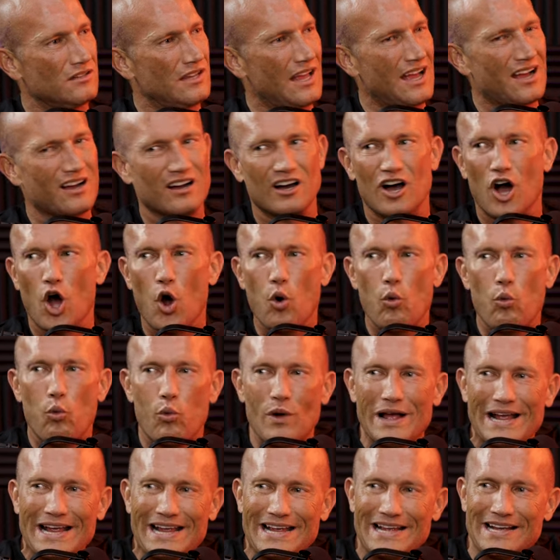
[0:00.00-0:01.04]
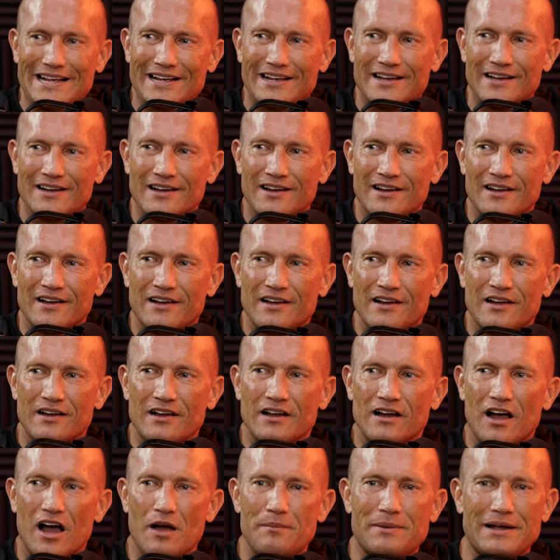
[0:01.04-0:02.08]
Yeah, a week. Yeah.
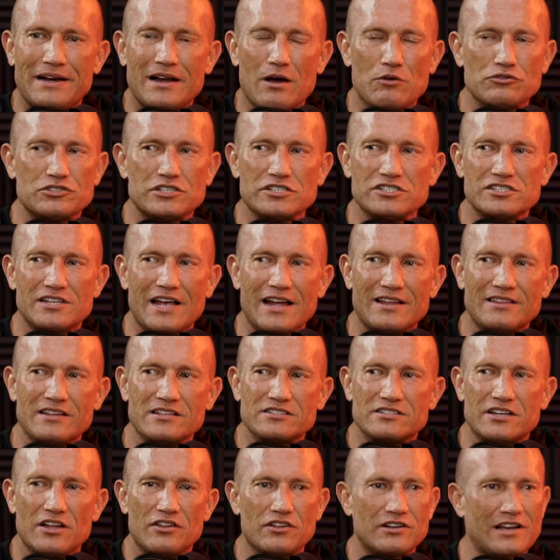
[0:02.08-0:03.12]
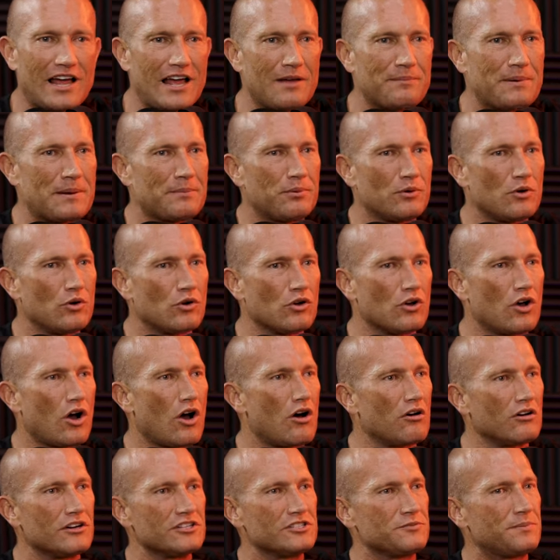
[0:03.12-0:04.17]
I mean, I was just saying this the other day. People go to
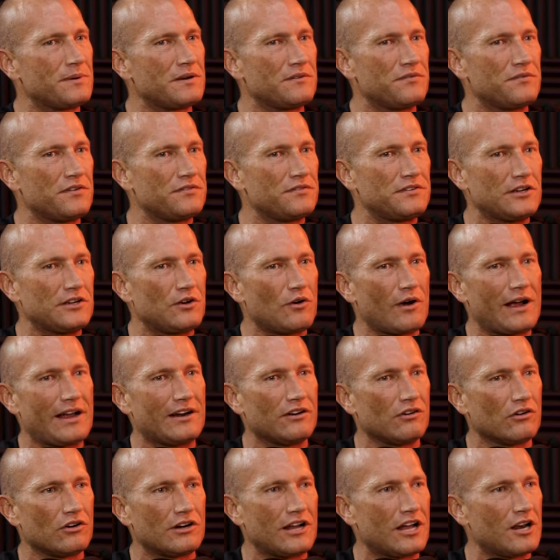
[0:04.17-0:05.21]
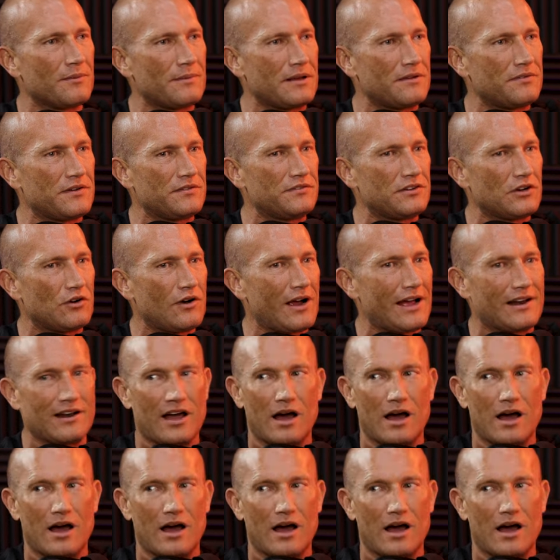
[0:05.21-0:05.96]
college, spend 50 grand to learn how to make 50 grand.